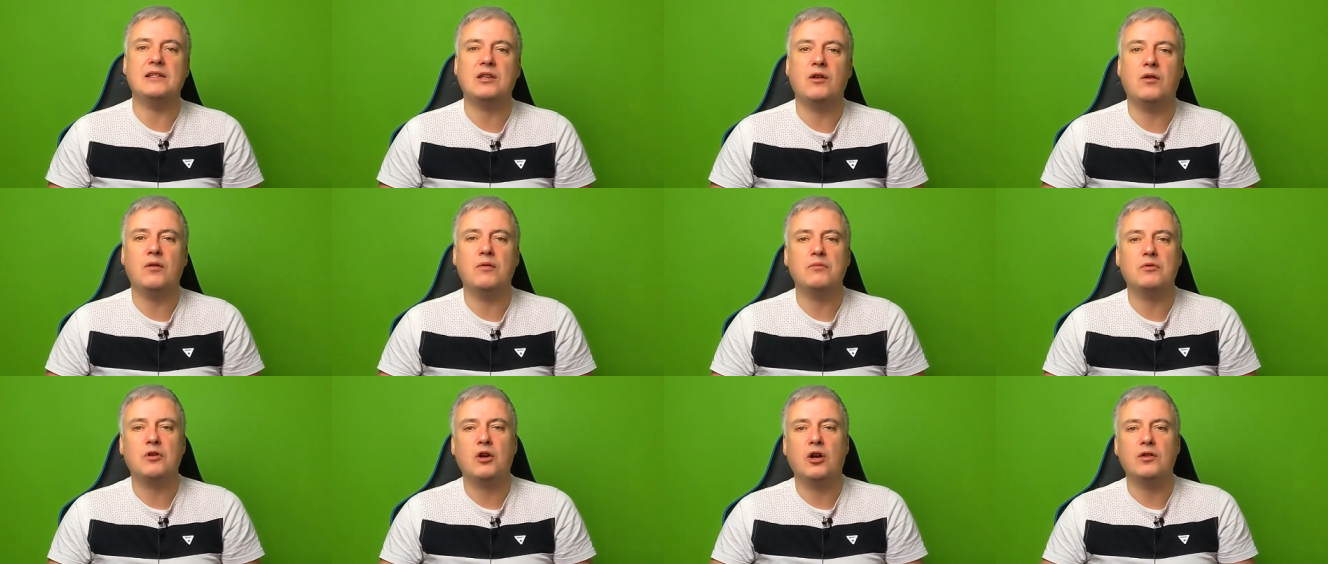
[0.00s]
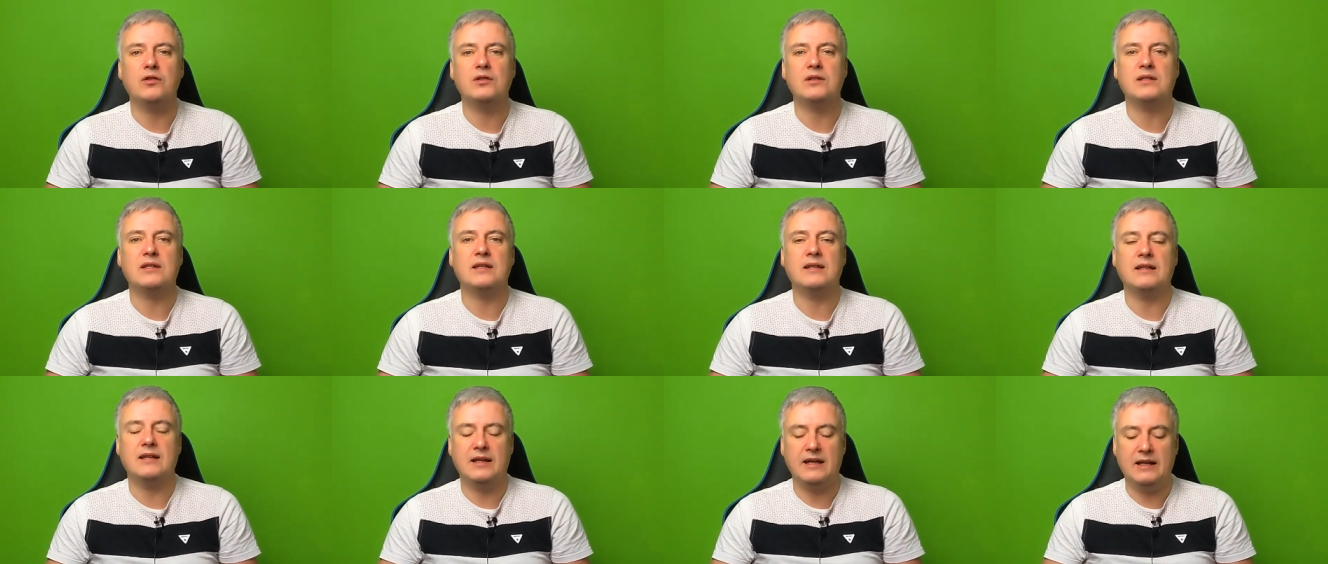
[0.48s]
So I'm
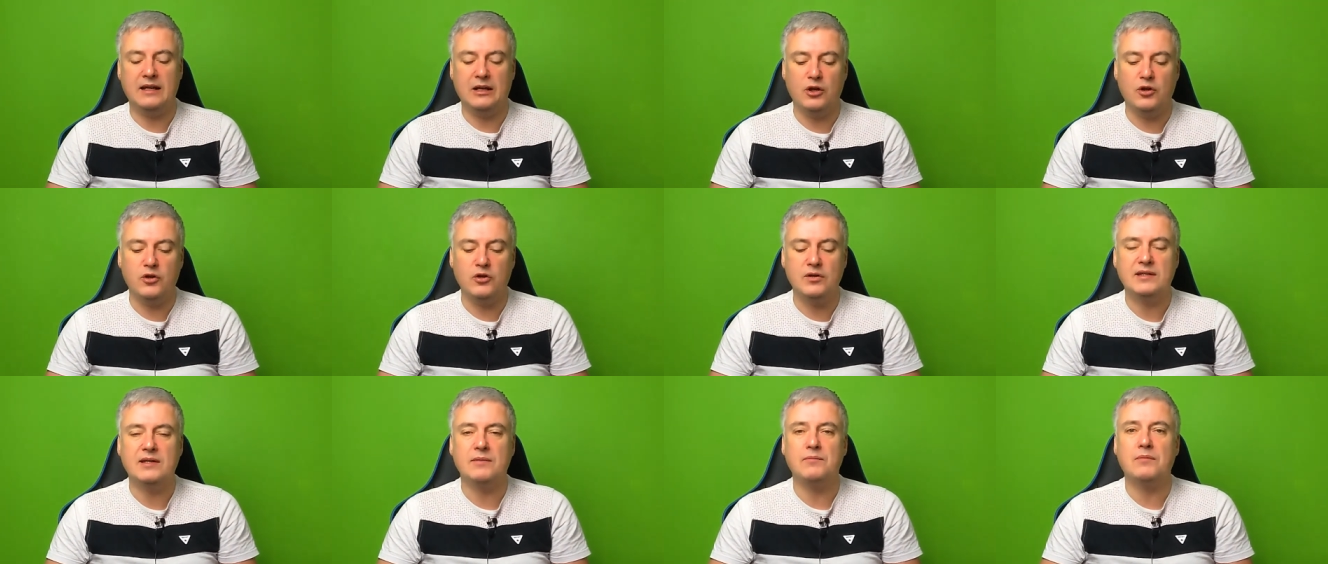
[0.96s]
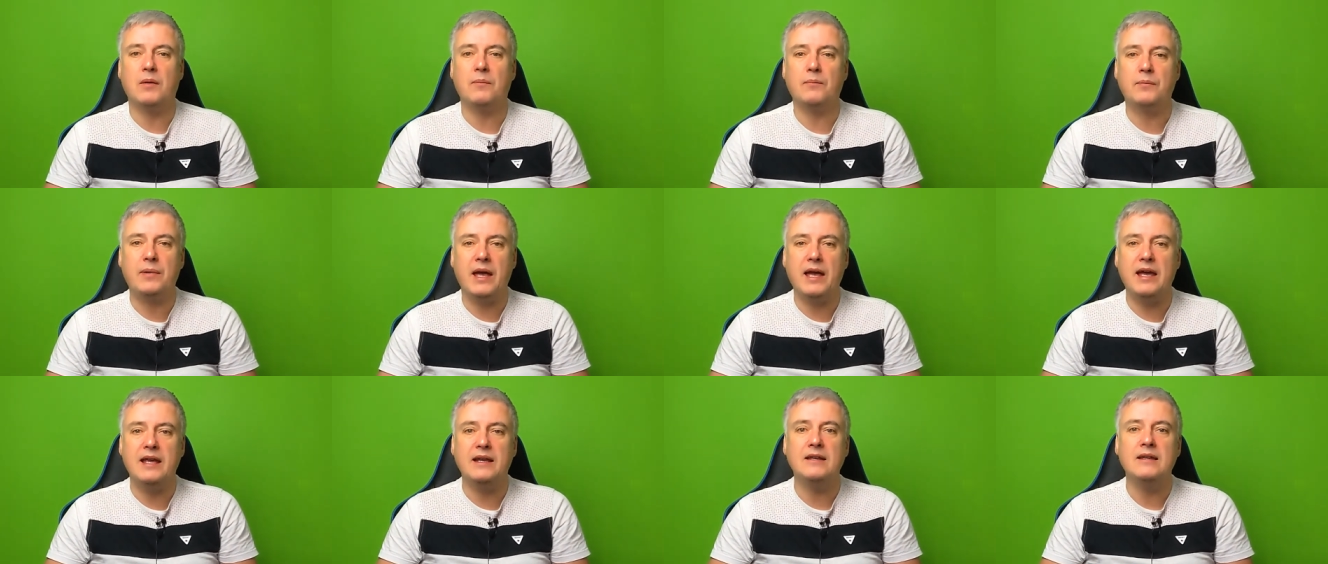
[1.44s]
constantly losing my
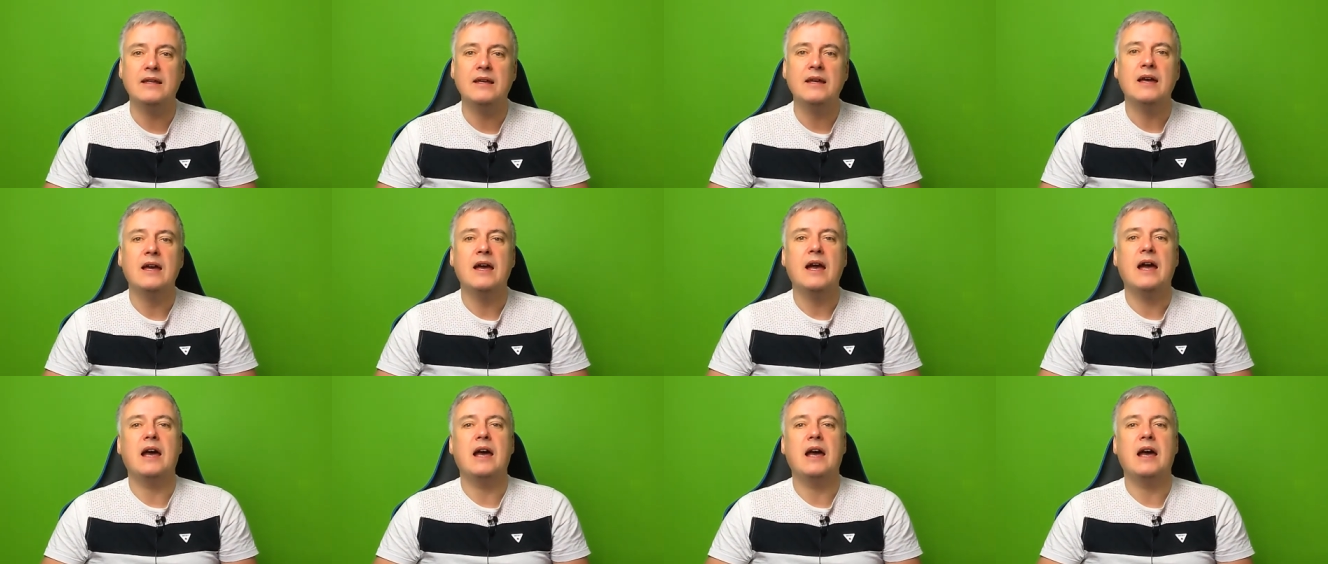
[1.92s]
pen,